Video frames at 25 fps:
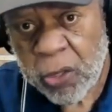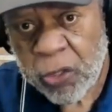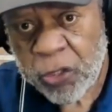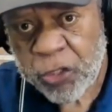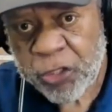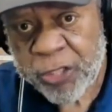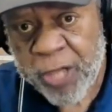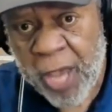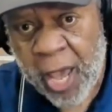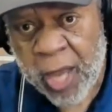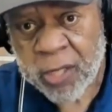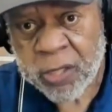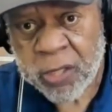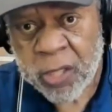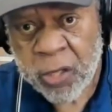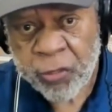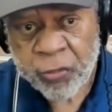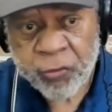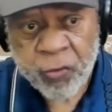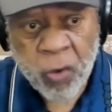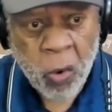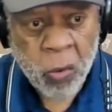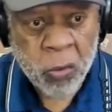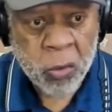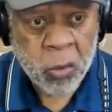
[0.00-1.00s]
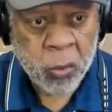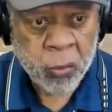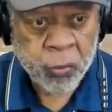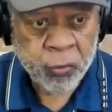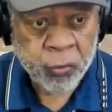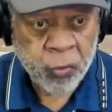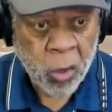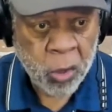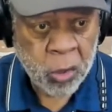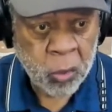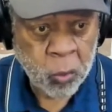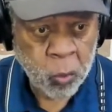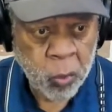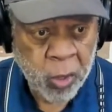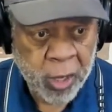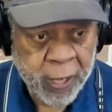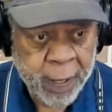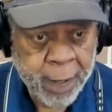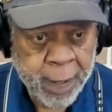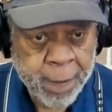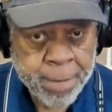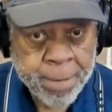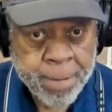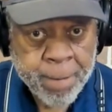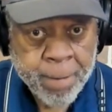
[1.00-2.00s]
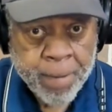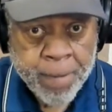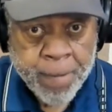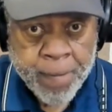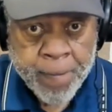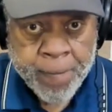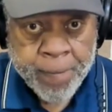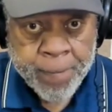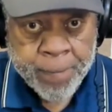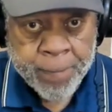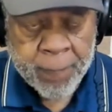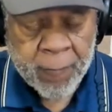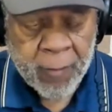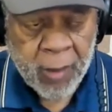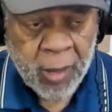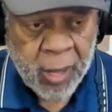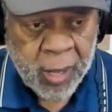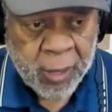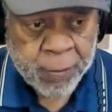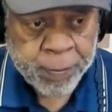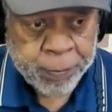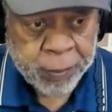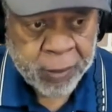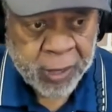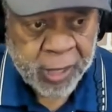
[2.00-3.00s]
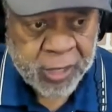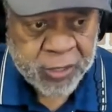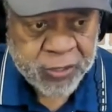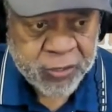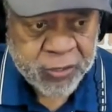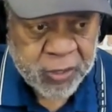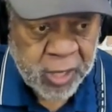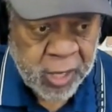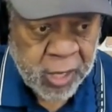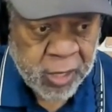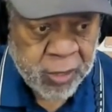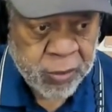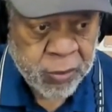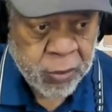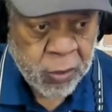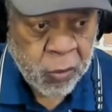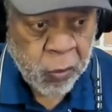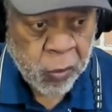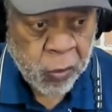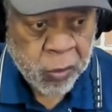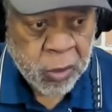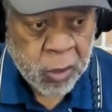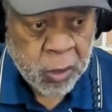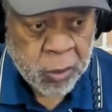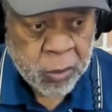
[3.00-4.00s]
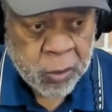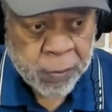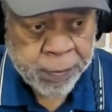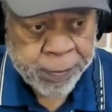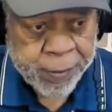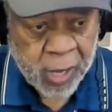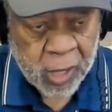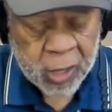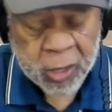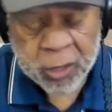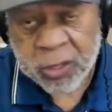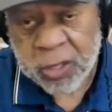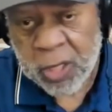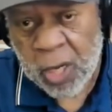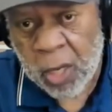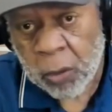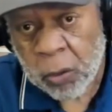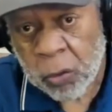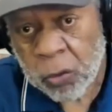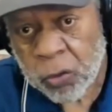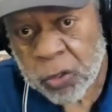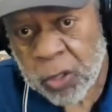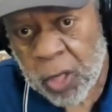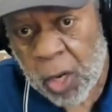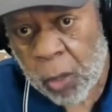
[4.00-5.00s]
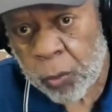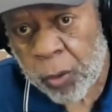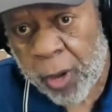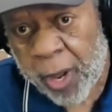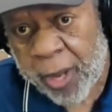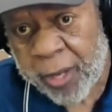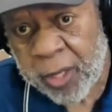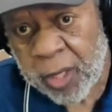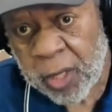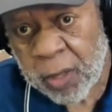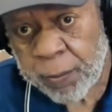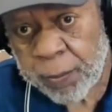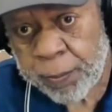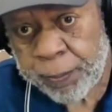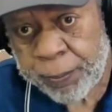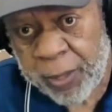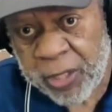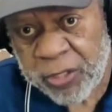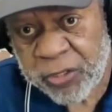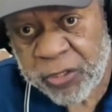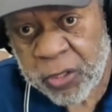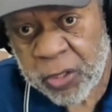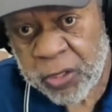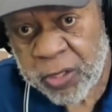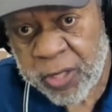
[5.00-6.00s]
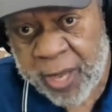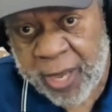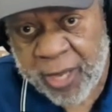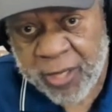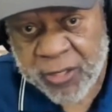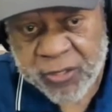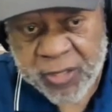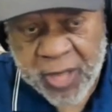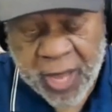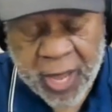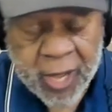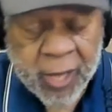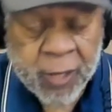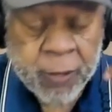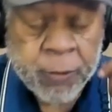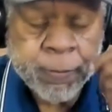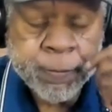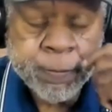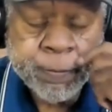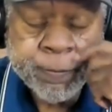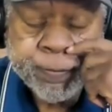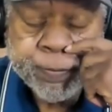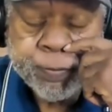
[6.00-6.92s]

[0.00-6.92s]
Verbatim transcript: shattered, and thrown thrown away, and placed in, according to Napolitano's uh, writing, placed into exile.